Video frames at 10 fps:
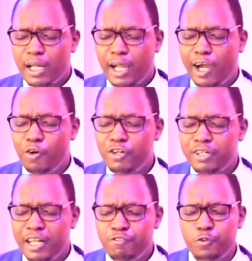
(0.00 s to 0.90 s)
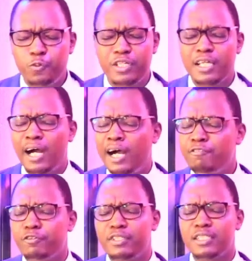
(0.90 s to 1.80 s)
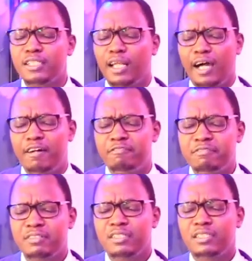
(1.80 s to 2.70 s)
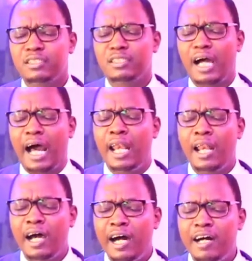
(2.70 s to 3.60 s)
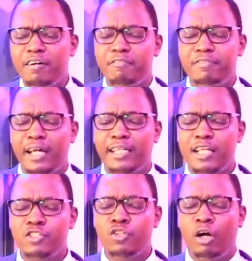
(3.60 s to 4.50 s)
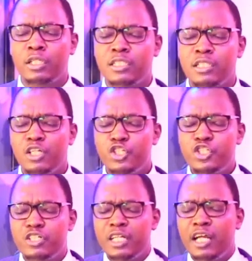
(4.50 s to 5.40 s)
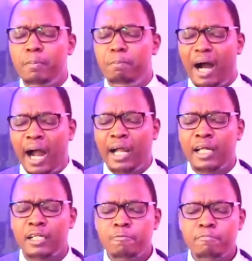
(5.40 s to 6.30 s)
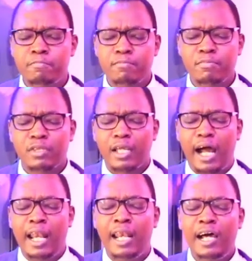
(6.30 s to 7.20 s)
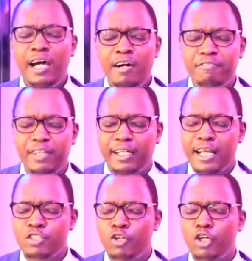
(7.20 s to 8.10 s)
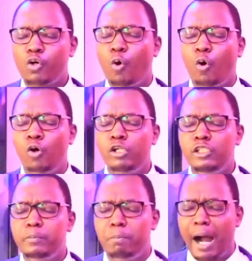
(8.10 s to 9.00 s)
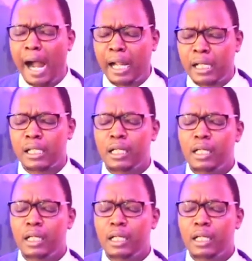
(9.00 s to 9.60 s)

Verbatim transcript: How grateful we are for this love. A love that does not shrink back. A love that does not hold back.